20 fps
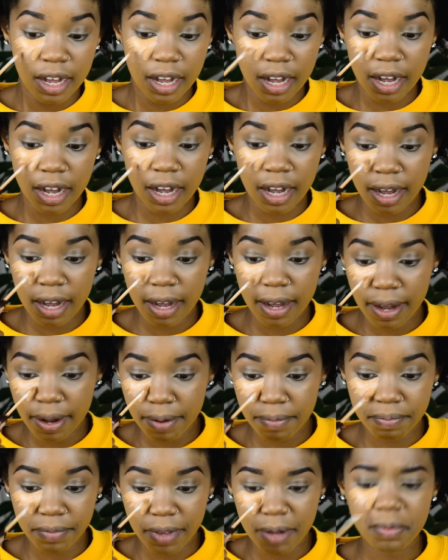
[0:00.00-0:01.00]

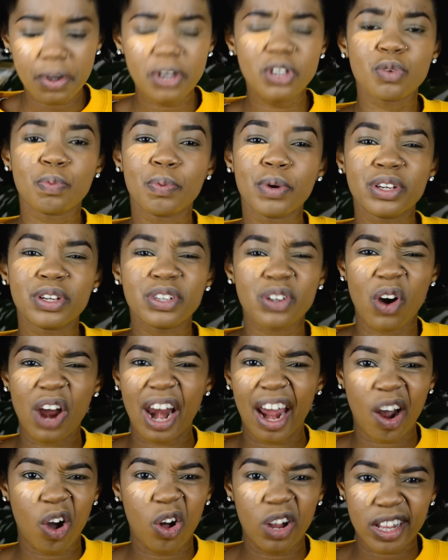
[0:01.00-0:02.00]
I'm going to put
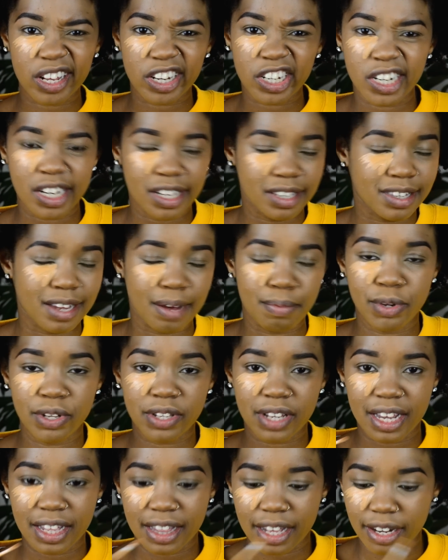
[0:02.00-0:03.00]
like all the shades I'm
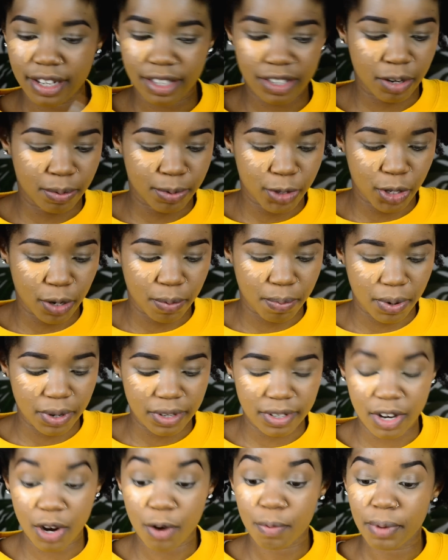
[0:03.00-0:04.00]
using in the description box
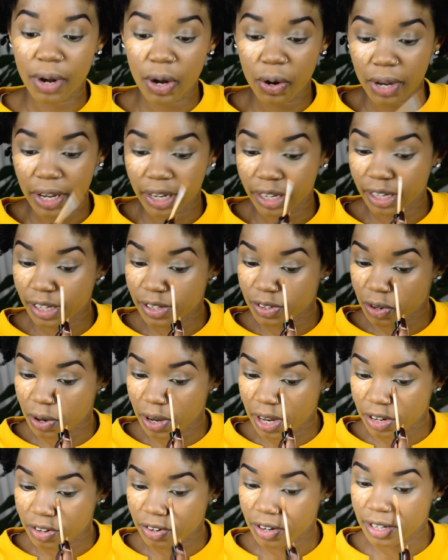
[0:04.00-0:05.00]
down below in case you're
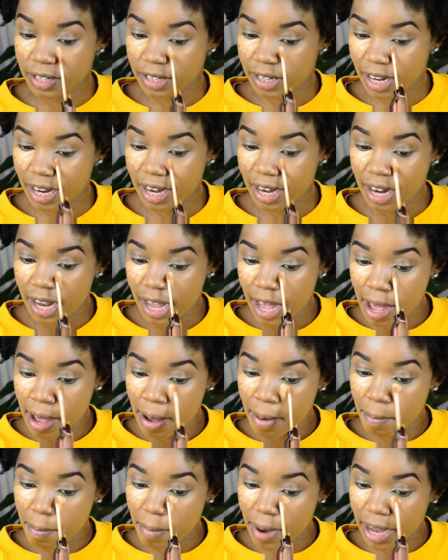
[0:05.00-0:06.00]
interested.
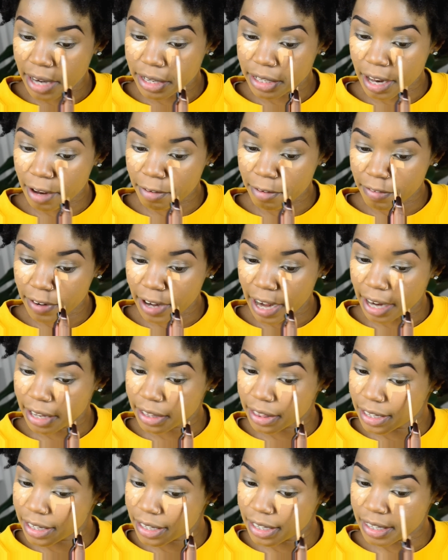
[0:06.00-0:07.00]
But I feel
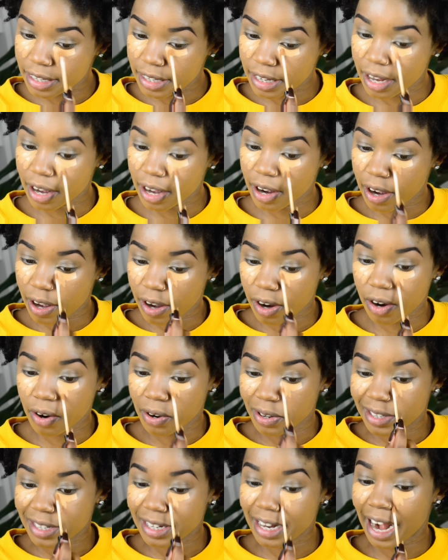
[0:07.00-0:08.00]
like this
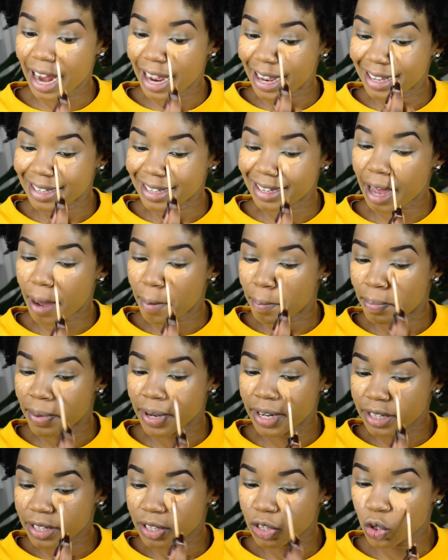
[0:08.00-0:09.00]
concealer is a
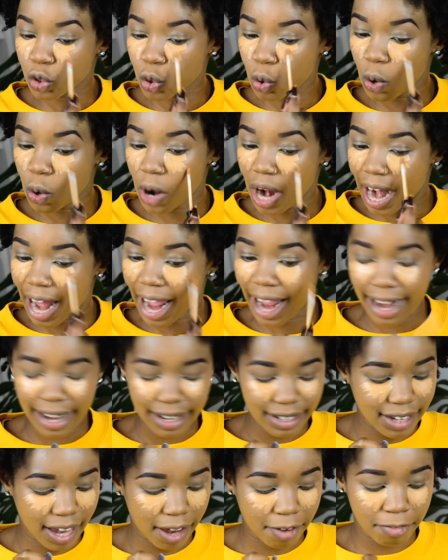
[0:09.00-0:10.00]
bit too
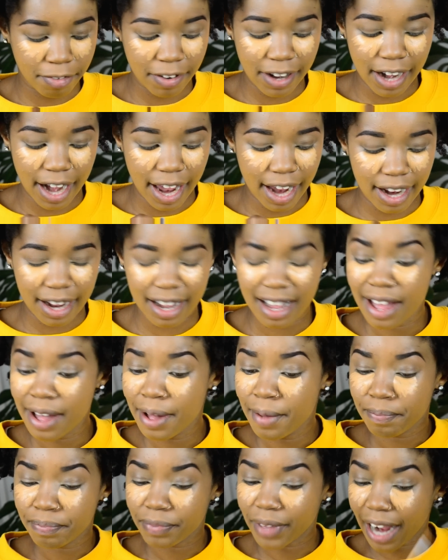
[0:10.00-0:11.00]
light. I feel like
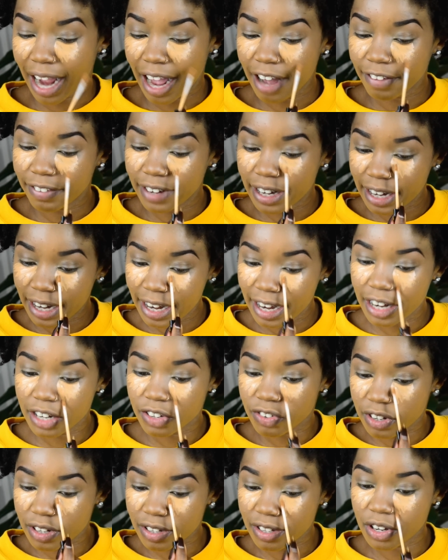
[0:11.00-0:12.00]
the
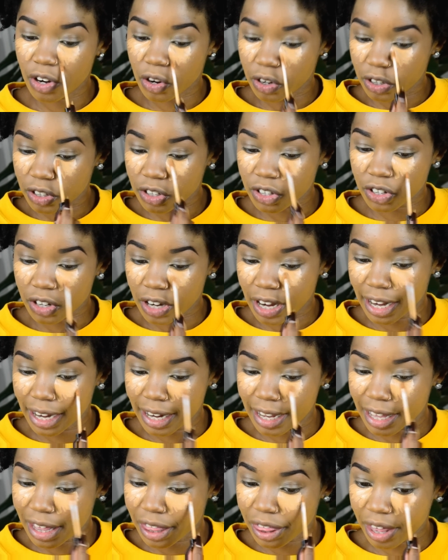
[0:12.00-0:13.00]
coverage is not
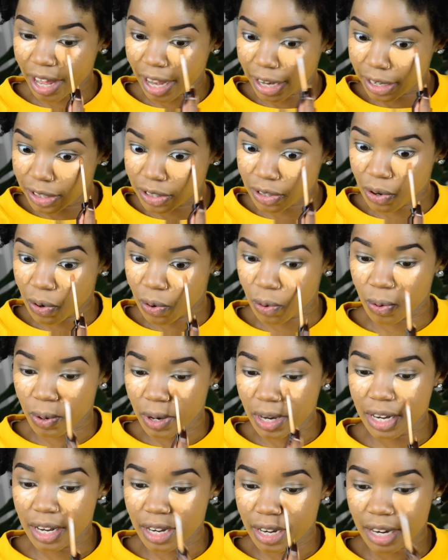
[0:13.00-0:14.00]
really that
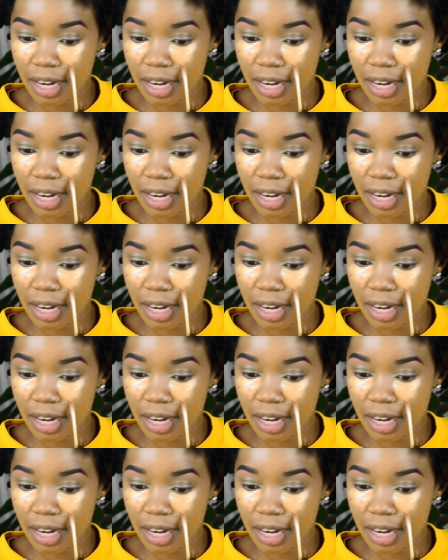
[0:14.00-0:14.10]
good.